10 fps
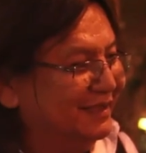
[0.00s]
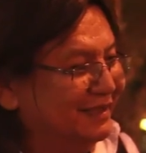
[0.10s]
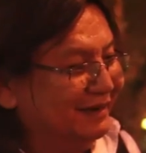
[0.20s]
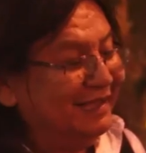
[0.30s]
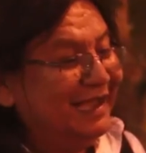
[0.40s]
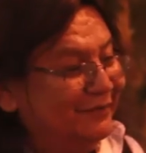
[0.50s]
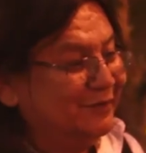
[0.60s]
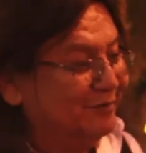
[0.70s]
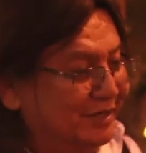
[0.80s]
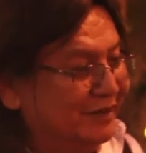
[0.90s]
land
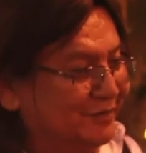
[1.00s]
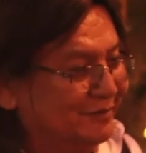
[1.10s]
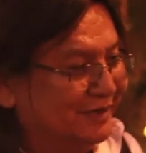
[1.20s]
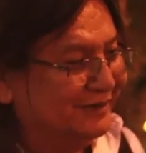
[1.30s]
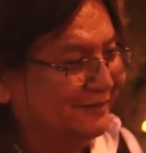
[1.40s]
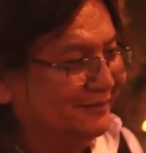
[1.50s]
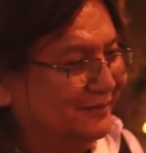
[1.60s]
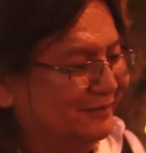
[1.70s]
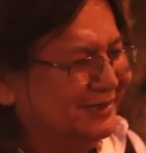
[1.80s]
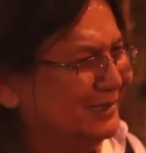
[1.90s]
from the government,
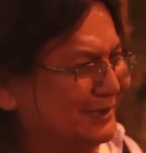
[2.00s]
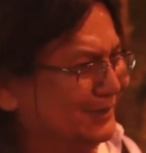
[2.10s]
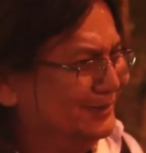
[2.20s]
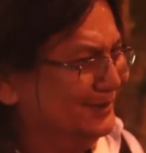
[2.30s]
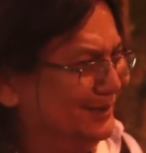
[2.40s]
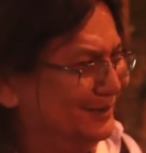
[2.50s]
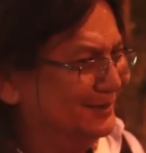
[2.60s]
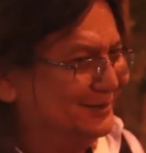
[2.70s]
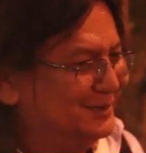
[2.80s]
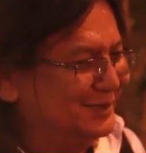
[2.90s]
which is, you know,
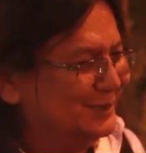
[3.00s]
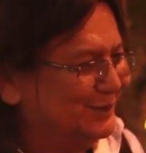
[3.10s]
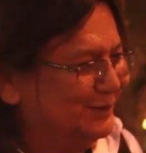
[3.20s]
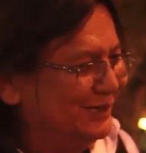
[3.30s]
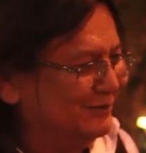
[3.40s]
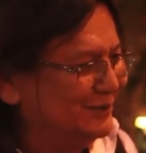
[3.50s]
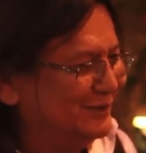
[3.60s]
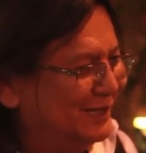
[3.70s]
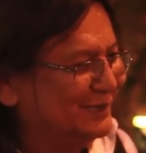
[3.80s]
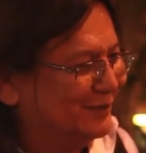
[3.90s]
just totally absurd.
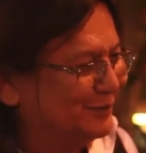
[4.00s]
That's how